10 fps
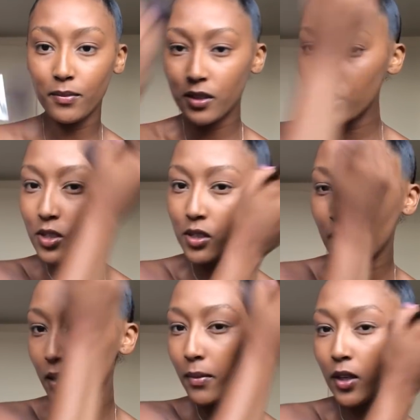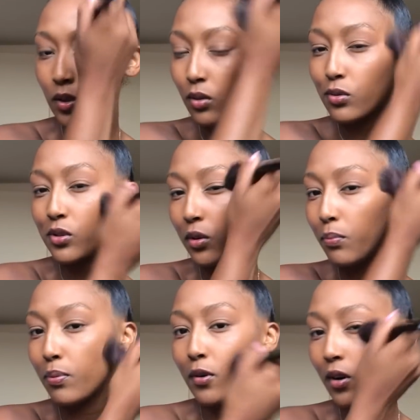This is just gonna make you look so
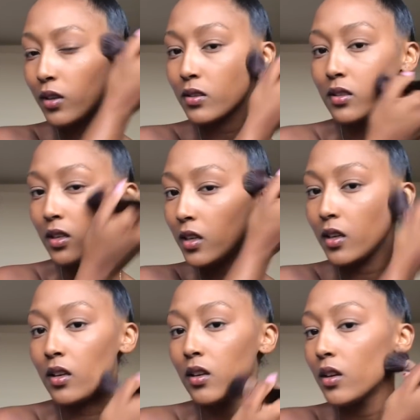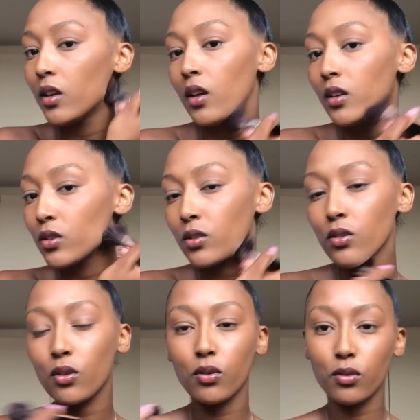bronzy.
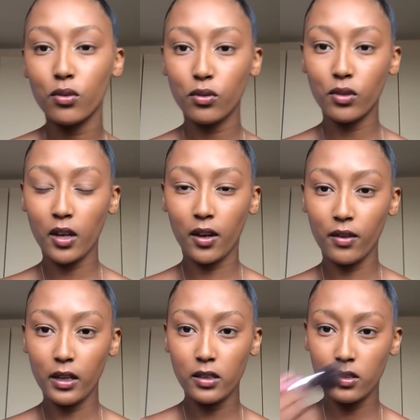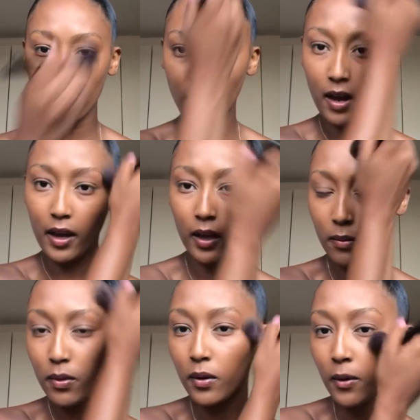So yeah, that's the
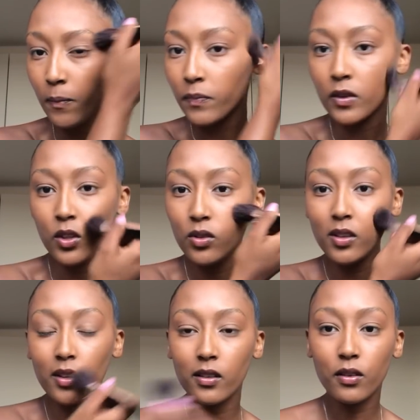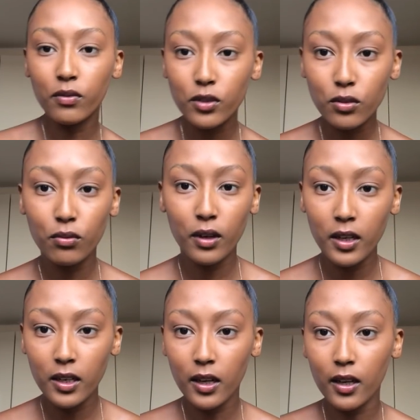vibe. Do you see the difference
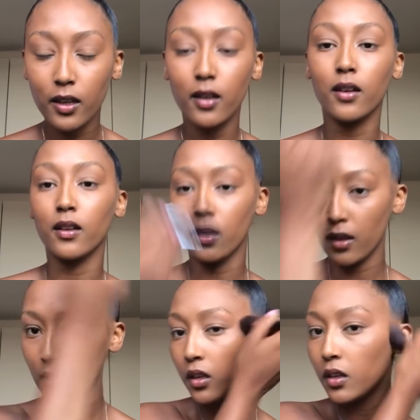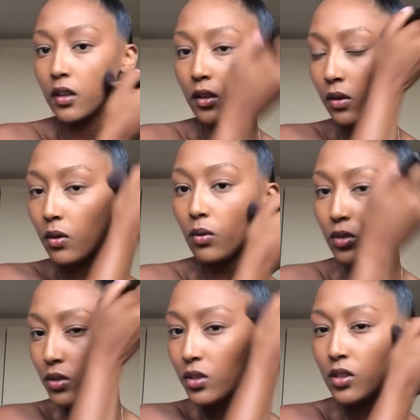already? Like,
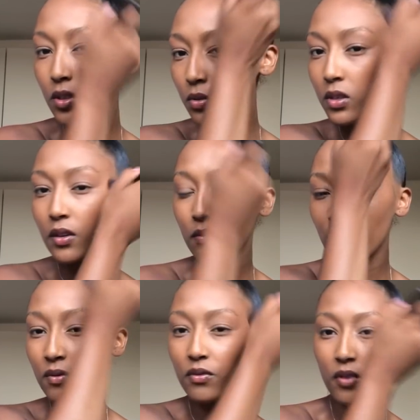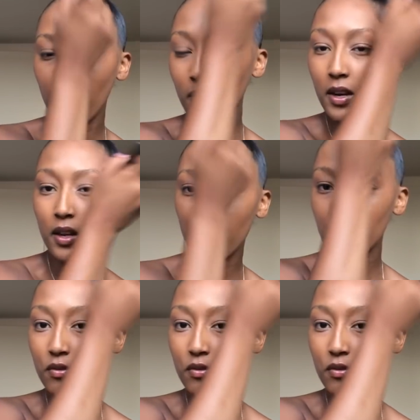also just using very